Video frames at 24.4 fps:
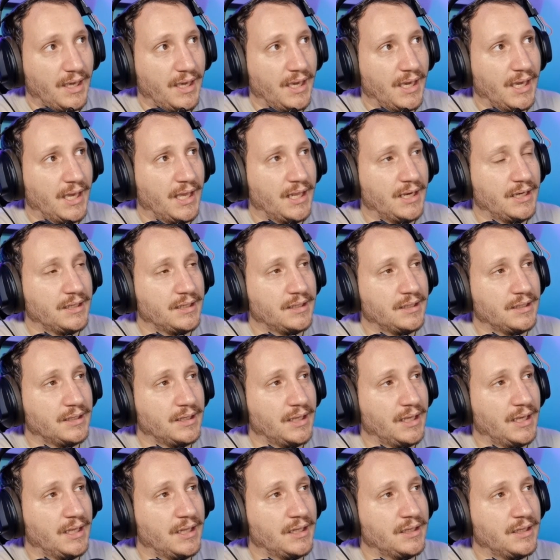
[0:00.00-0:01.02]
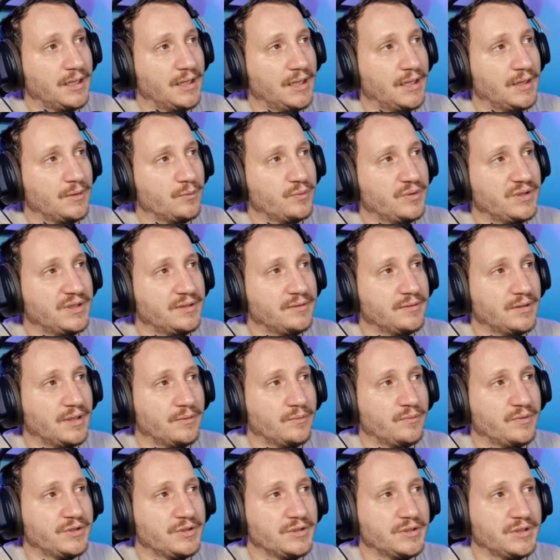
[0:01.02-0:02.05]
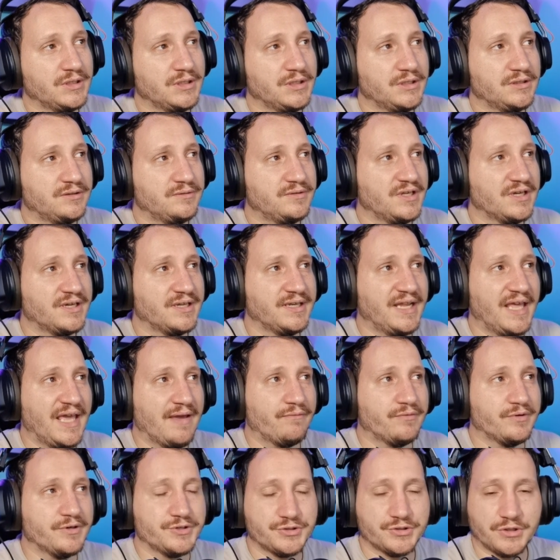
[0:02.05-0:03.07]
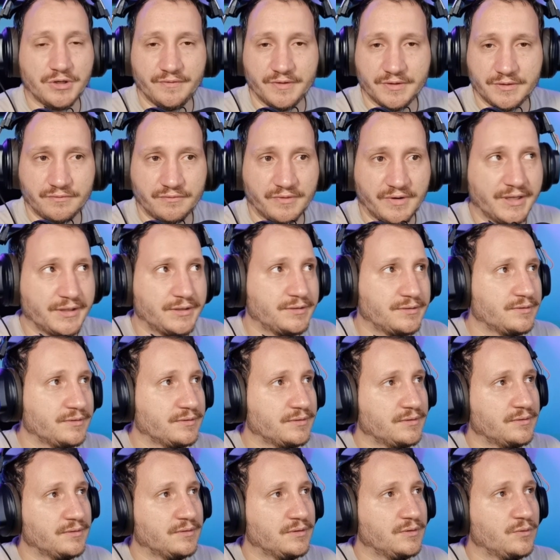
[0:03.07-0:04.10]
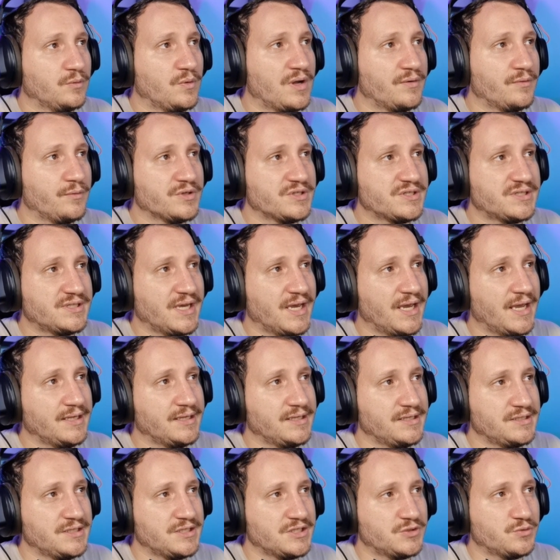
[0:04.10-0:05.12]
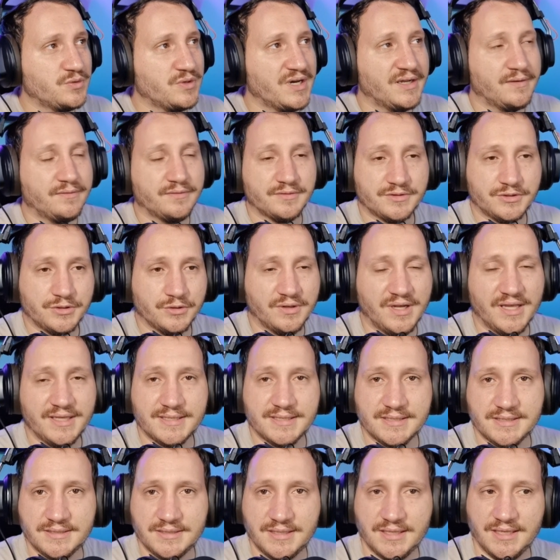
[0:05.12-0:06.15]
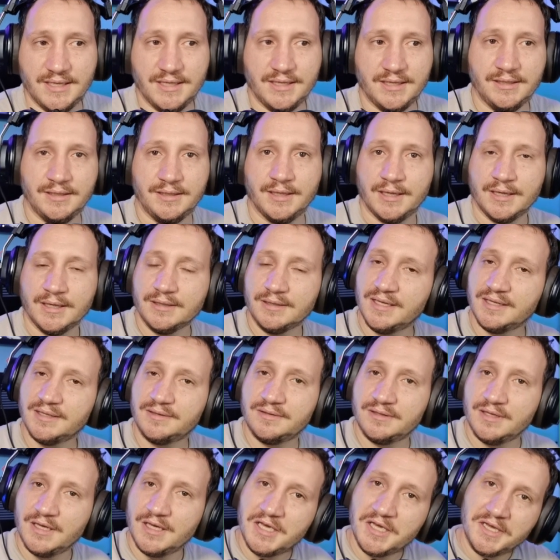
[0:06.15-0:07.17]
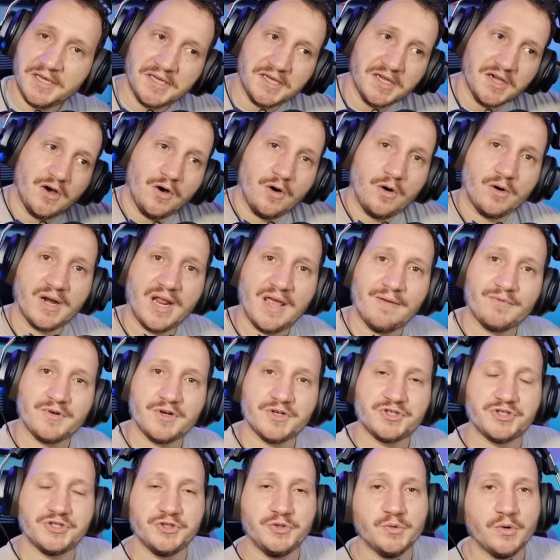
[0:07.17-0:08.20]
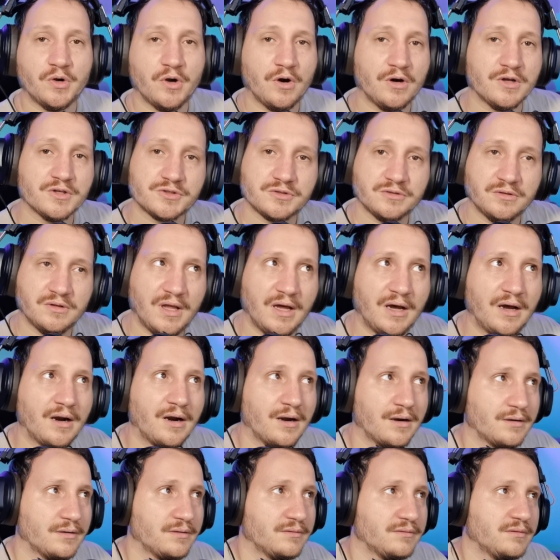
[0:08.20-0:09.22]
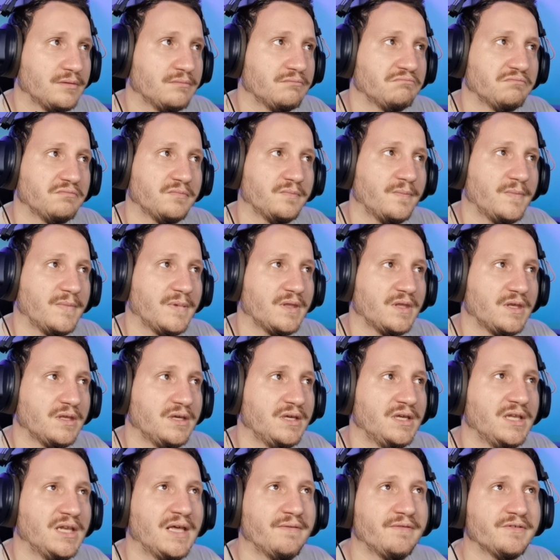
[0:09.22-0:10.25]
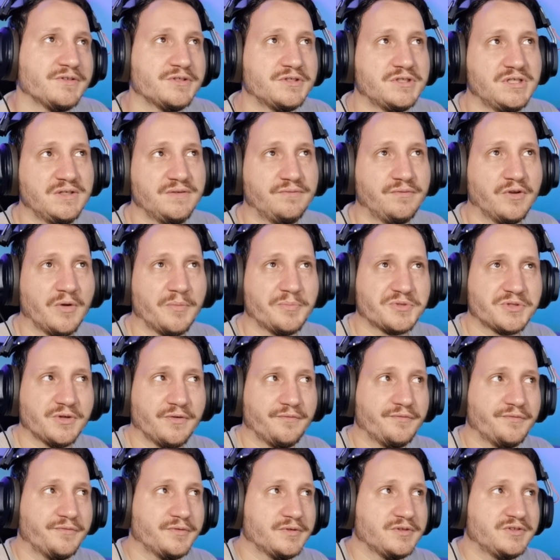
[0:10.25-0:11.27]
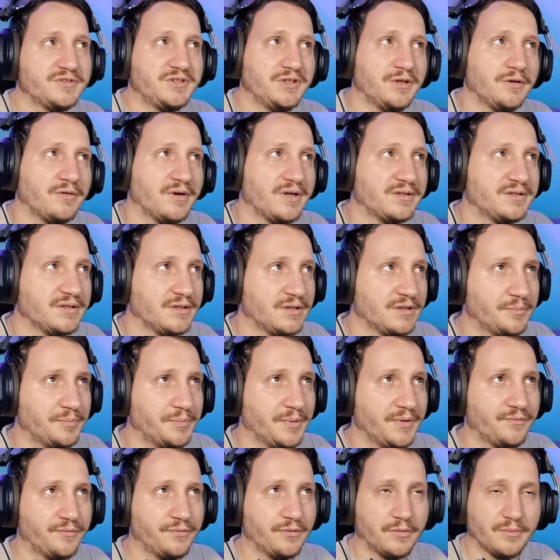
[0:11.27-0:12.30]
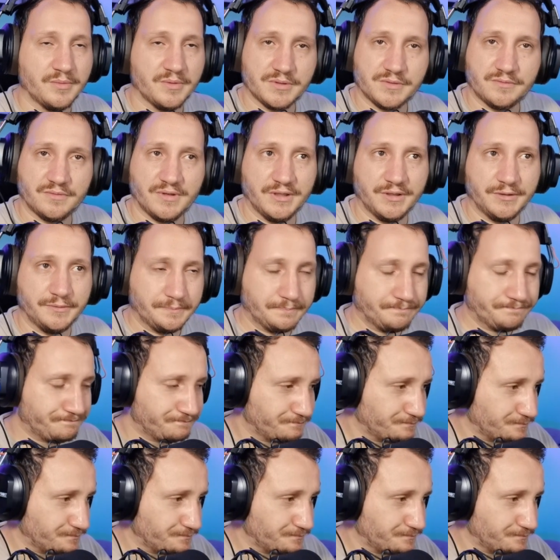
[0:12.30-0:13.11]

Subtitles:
and we take an average of it, right? One was 10, this is 12. So let's say that on average, new console are 11 T-flops of theoretical performance, right?